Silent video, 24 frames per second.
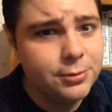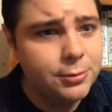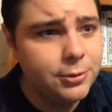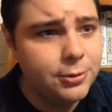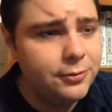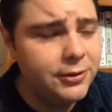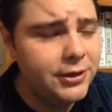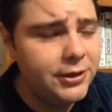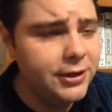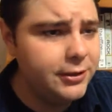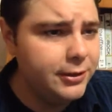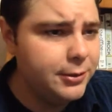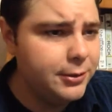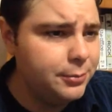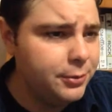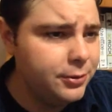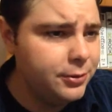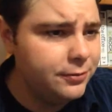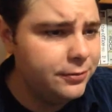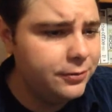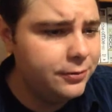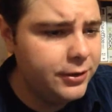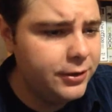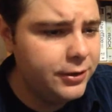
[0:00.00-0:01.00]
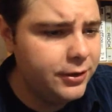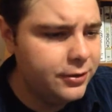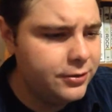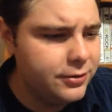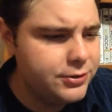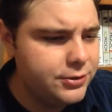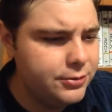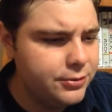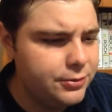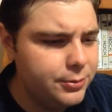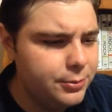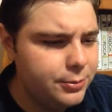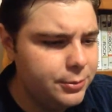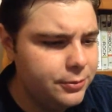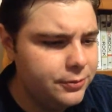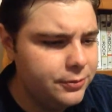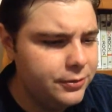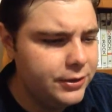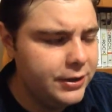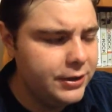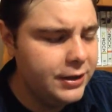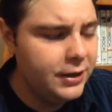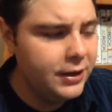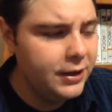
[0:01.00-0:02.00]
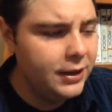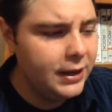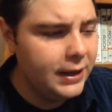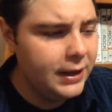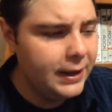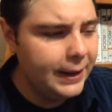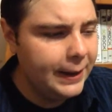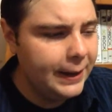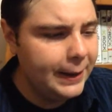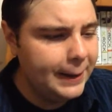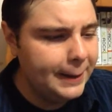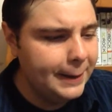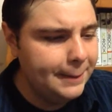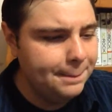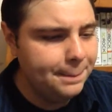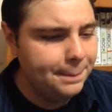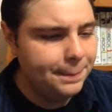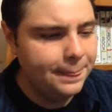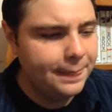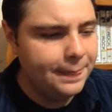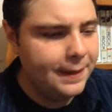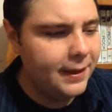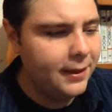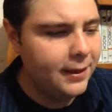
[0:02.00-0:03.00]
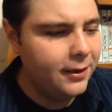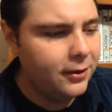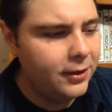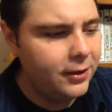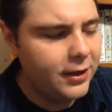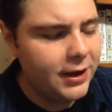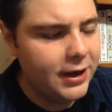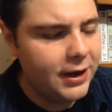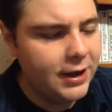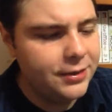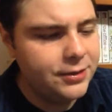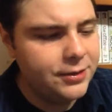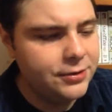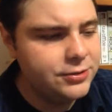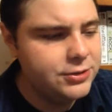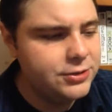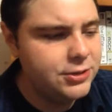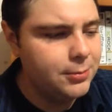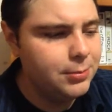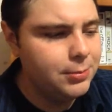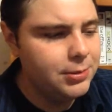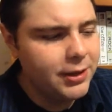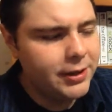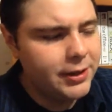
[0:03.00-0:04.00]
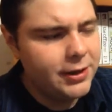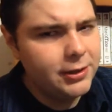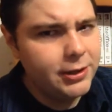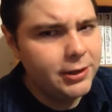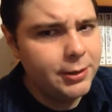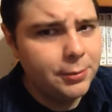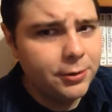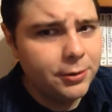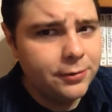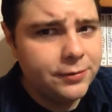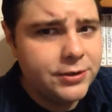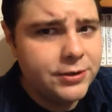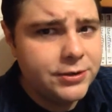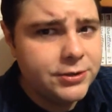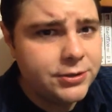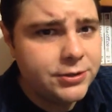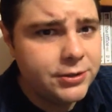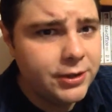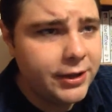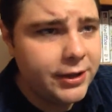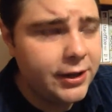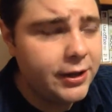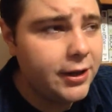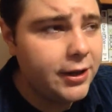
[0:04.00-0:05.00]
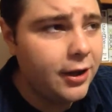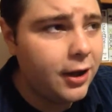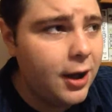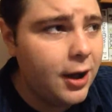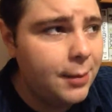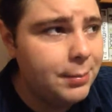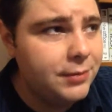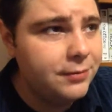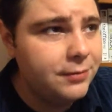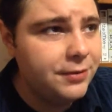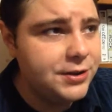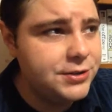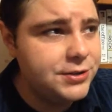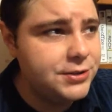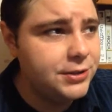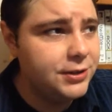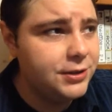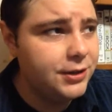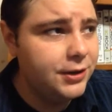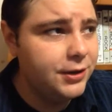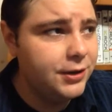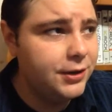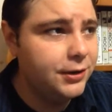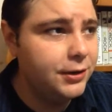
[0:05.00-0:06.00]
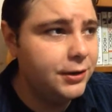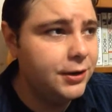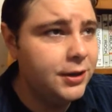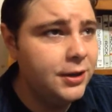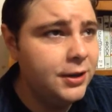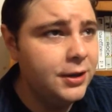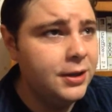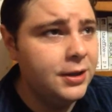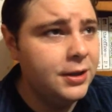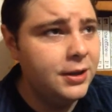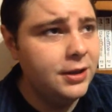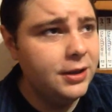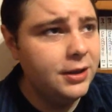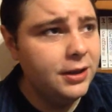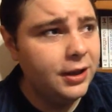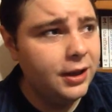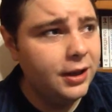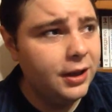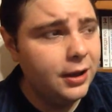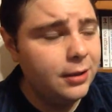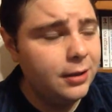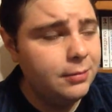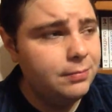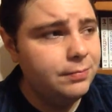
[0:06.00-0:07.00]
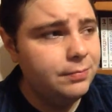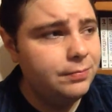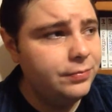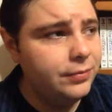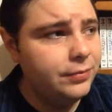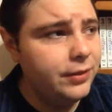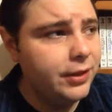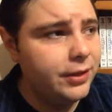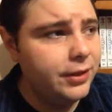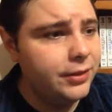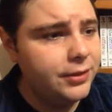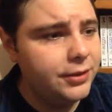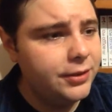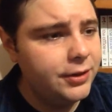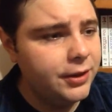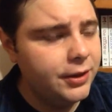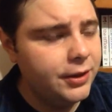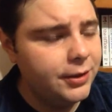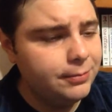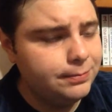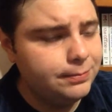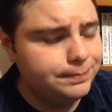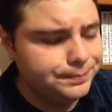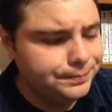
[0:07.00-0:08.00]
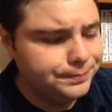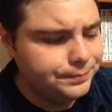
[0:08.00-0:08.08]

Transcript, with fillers: in the movie. Cillian Murphy also in the movie. Um, they all kind of had their subplot. Cillian Murphy is like a cop investigating uh, uh, the uh,